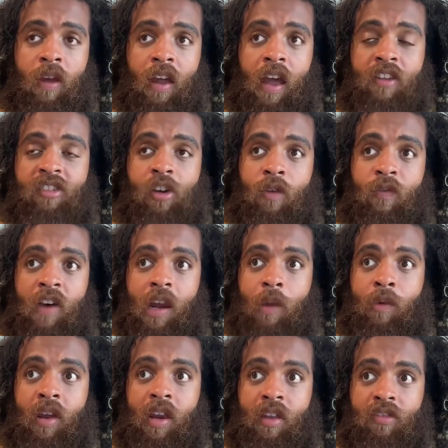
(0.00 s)
Like as they finally
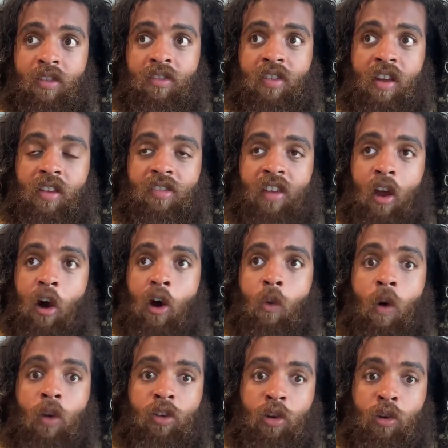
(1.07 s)
were getting success, they all
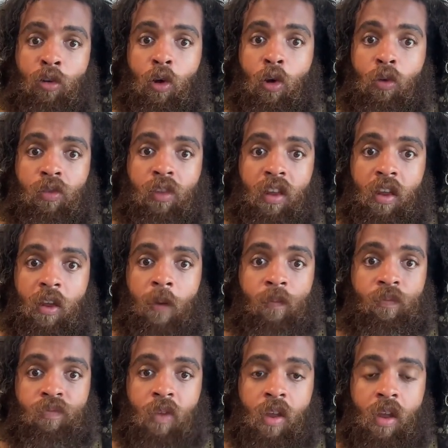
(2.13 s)
want to do their own thing.